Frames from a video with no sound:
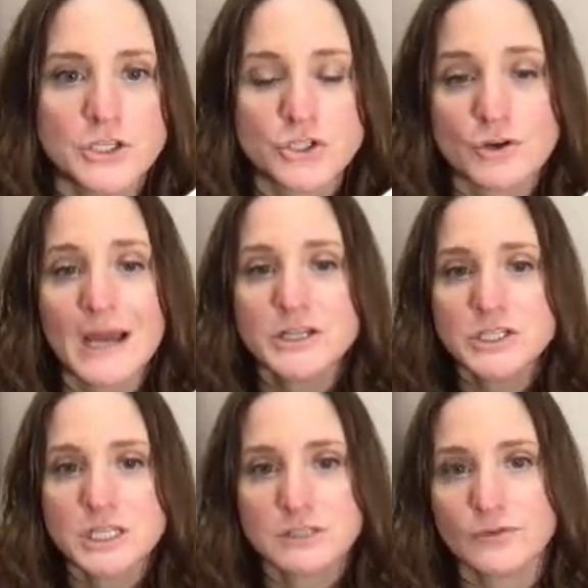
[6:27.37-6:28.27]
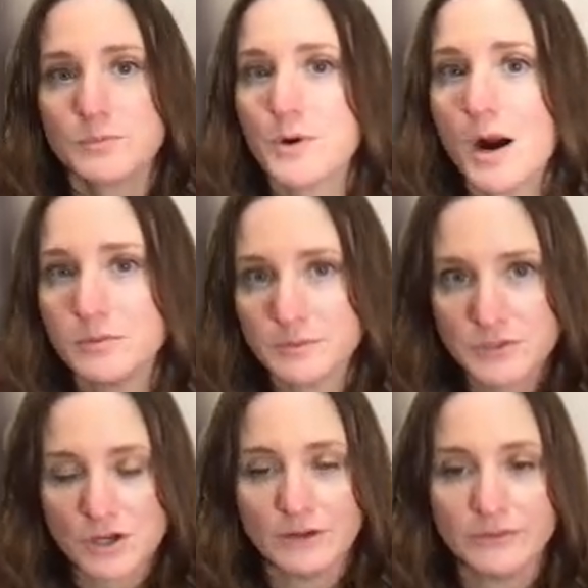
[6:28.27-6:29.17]
Strategies for
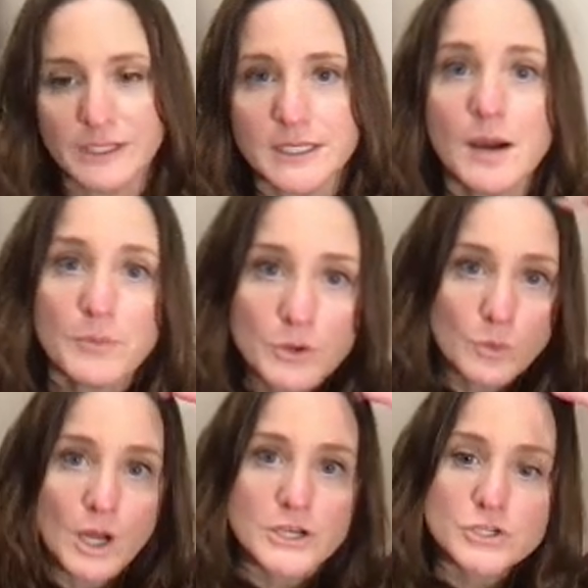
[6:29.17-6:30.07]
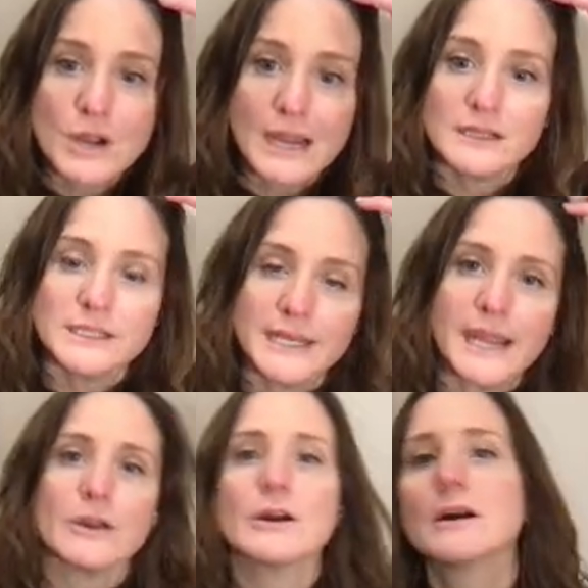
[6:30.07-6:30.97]
problem solving. Number one, trial and
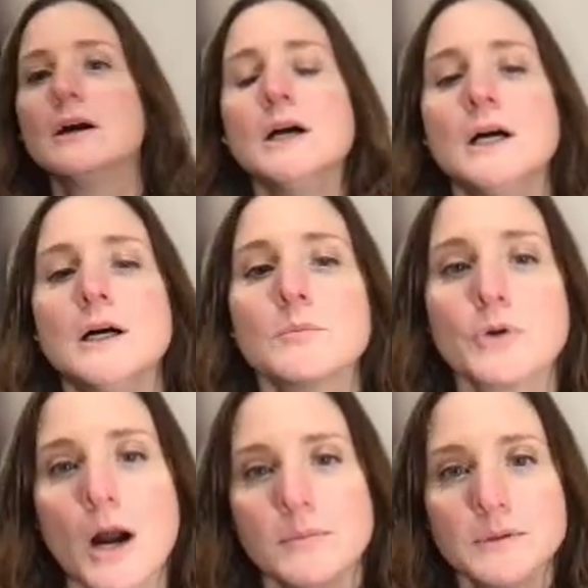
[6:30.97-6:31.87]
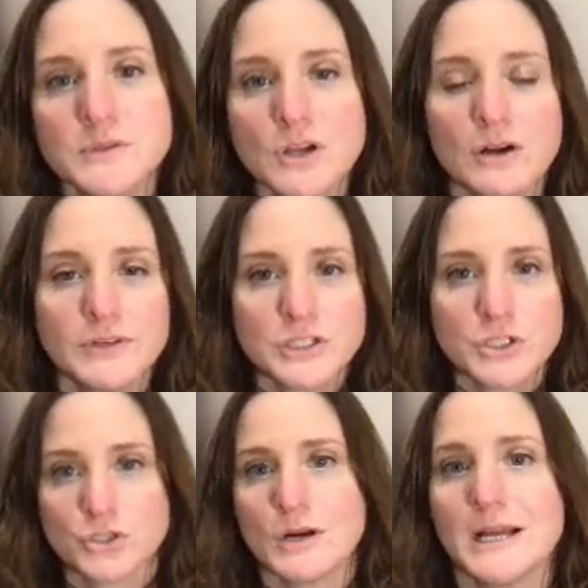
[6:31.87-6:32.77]
error. Problem solving
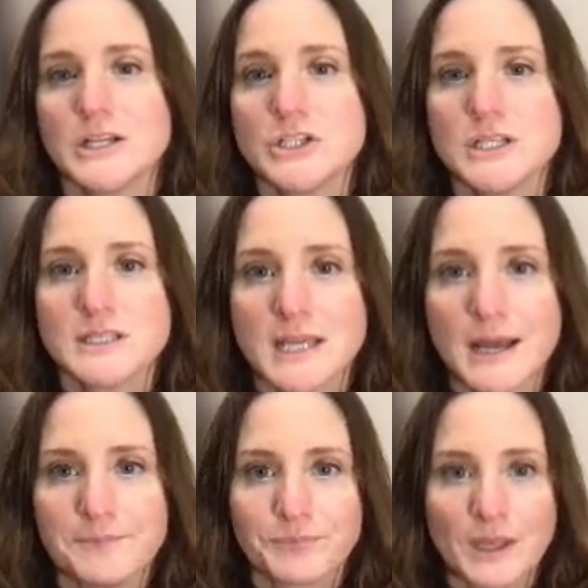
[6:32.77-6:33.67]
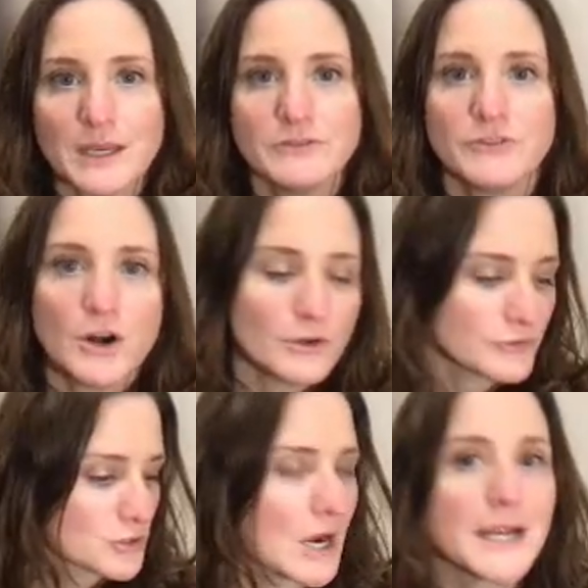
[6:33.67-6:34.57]
strategies that
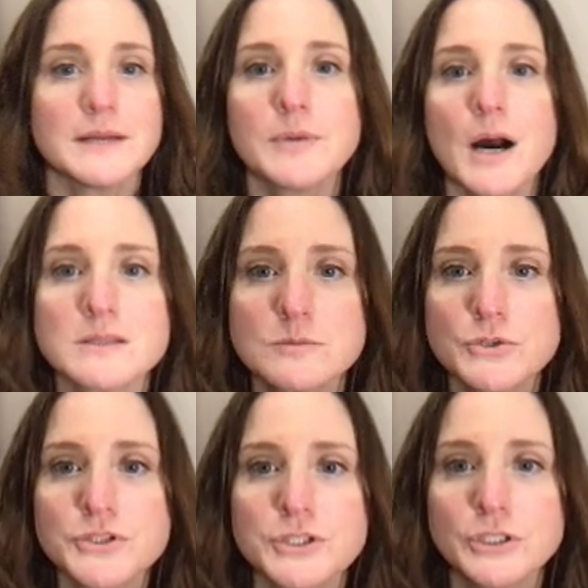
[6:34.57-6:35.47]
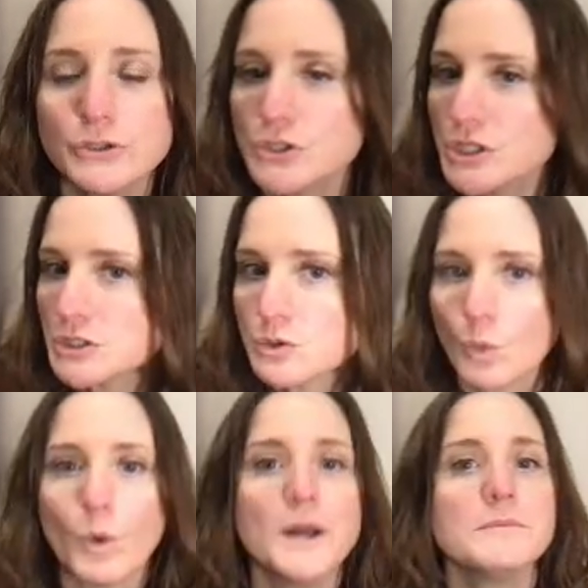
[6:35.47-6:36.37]
involve trying possible solutions
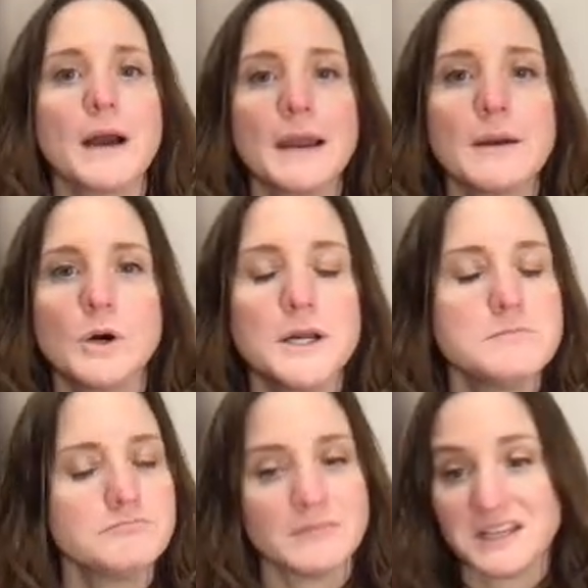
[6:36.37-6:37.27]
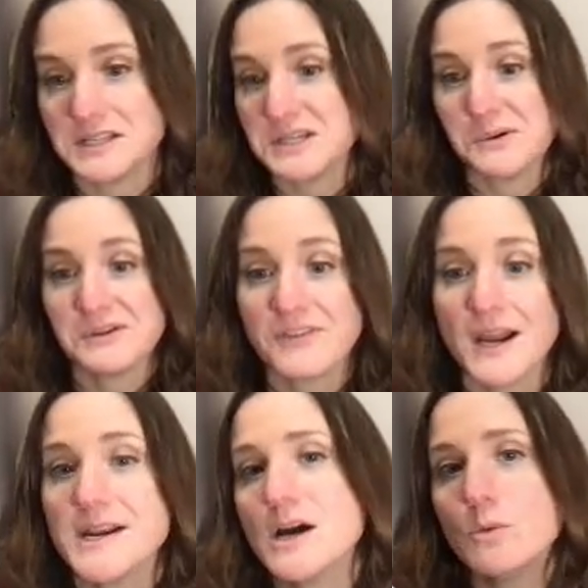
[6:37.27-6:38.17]
one by one until we
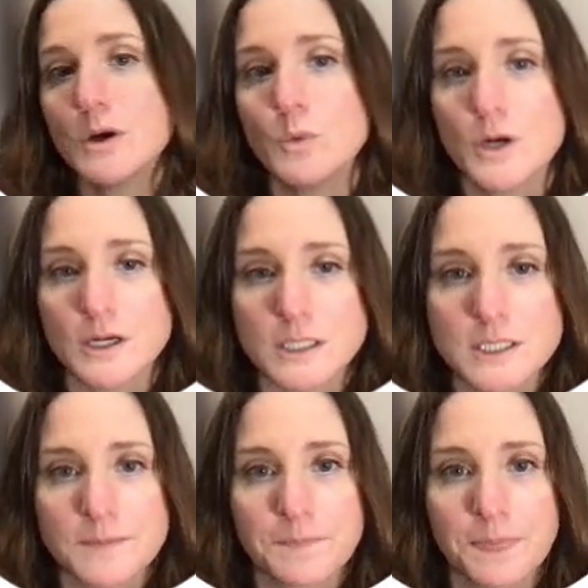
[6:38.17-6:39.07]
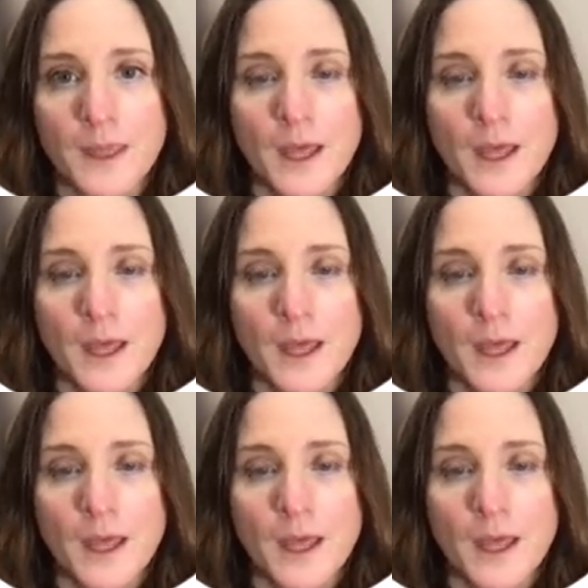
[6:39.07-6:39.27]
find out what works.